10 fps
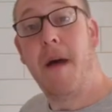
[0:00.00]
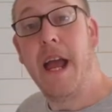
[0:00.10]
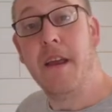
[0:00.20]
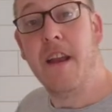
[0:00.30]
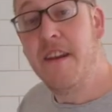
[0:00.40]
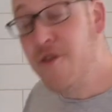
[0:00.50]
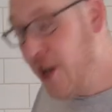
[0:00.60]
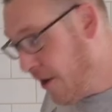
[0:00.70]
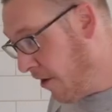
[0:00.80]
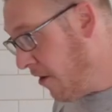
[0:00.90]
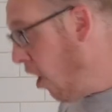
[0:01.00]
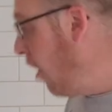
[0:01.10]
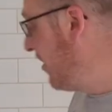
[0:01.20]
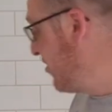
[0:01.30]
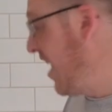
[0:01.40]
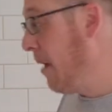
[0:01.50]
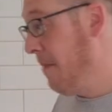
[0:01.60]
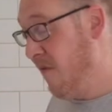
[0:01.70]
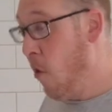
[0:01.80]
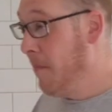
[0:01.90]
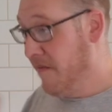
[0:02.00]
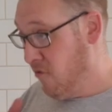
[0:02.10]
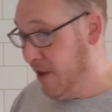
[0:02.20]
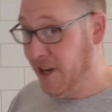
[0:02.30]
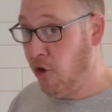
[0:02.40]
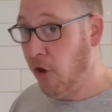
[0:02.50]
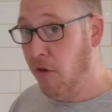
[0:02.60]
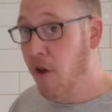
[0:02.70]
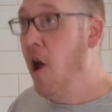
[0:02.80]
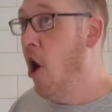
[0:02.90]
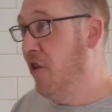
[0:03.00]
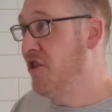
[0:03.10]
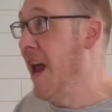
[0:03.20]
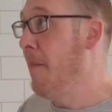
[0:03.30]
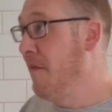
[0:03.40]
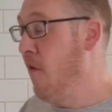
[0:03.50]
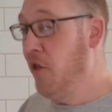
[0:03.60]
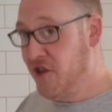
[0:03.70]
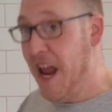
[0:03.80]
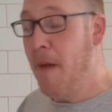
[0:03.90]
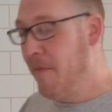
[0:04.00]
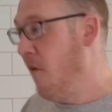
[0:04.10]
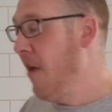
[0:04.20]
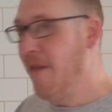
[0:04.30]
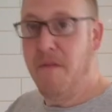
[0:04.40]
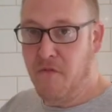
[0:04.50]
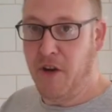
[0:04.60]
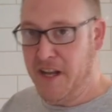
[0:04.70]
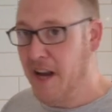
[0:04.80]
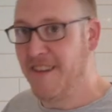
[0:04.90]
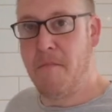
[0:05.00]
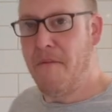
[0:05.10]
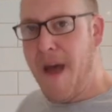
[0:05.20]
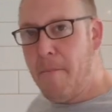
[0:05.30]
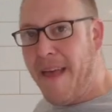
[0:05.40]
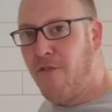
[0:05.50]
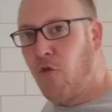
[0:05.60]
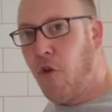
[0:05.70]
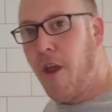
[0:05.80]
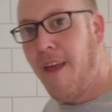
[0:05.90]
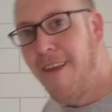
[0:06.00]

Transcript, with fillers: for my dinner or the snack before me fucking dinner. Or the snap before the snap before I have my fucking dinner because I'm a fat bastard.